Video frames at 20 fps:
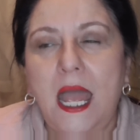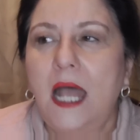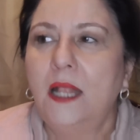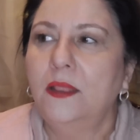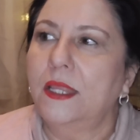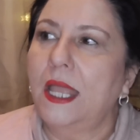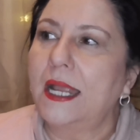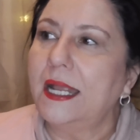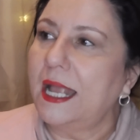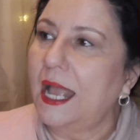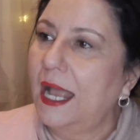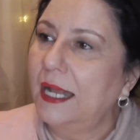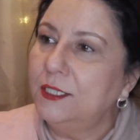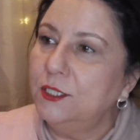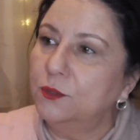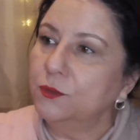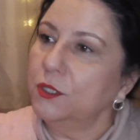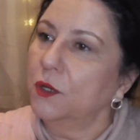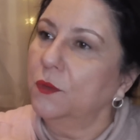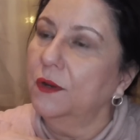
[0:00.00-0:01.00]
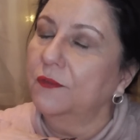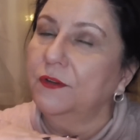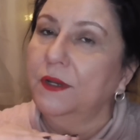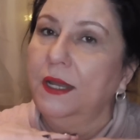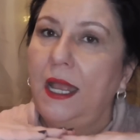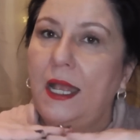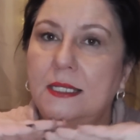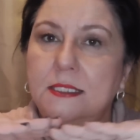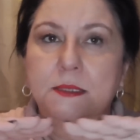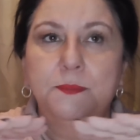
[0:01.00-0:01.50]
like, I don't know every
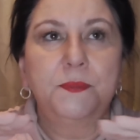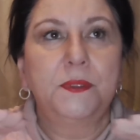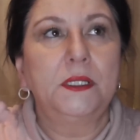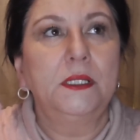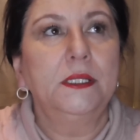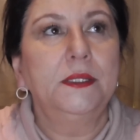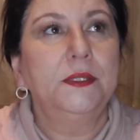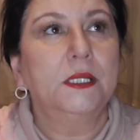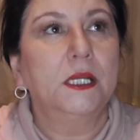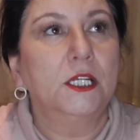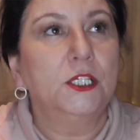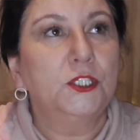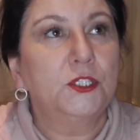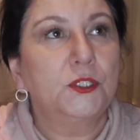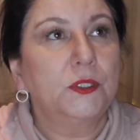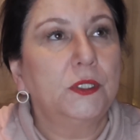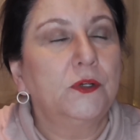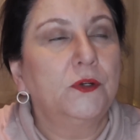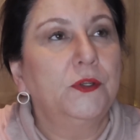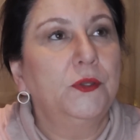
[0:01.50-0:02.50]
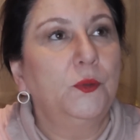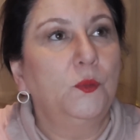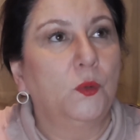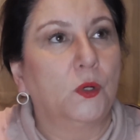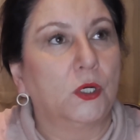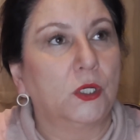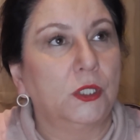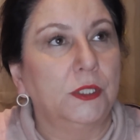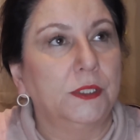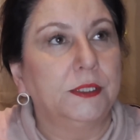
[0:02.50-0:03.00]
hospital in the country or in the
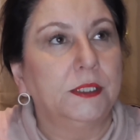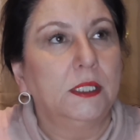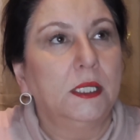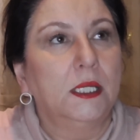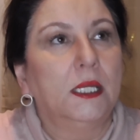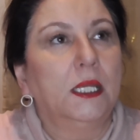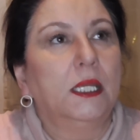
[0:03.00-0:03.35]
world.